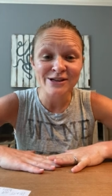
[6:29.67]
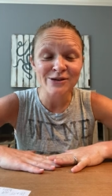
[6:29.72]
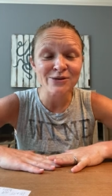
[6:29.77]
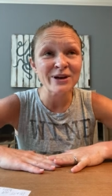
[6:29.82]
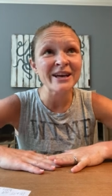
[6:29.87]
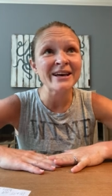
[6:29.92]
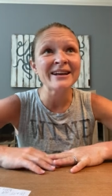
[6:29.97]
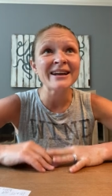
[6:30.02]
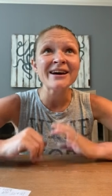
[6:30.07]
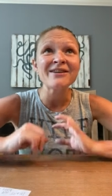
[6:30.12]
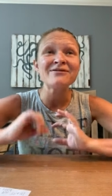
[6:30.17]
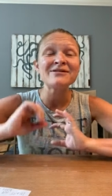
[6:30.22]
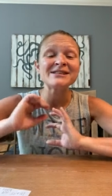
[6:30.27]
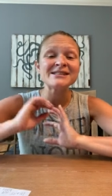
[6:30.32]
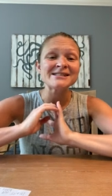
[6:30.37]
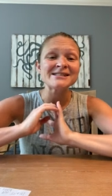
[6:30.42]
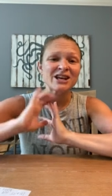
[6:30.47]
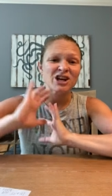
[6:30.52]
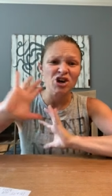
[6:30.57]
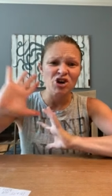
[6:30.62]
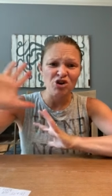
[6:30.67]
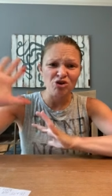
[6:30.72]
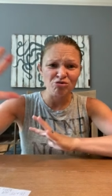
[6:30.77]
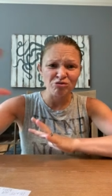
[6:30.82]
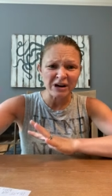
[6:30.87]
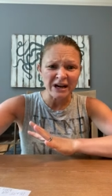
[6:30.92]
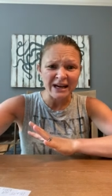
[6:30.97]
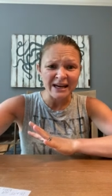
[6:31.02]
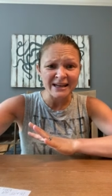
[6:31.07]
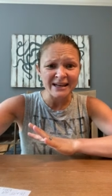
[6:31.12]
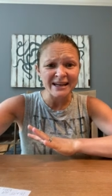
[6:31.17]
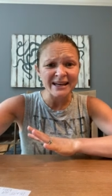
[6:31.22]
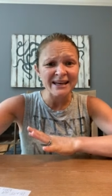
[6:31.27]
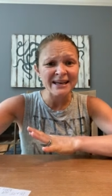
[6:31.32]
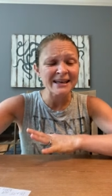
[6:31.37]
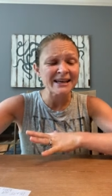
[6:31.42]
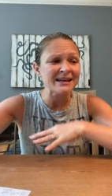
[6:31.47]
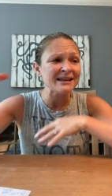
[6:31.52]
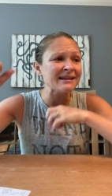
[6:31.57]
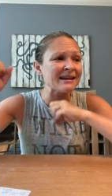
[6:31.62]
You can't have this like
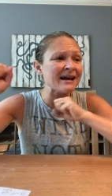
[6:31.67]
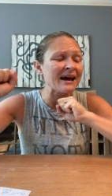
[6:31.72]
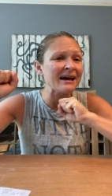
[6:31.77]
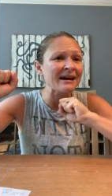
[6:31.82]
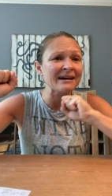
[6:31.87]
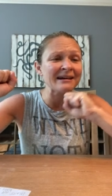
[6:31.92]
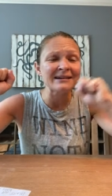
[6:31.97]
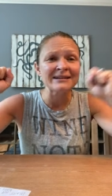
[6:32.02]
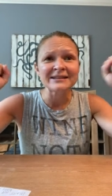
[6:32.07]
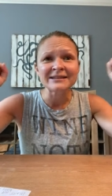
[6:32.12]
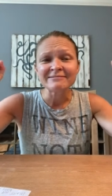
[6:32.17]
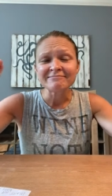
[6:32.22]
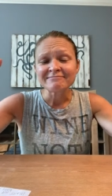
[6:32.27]
grainy, like,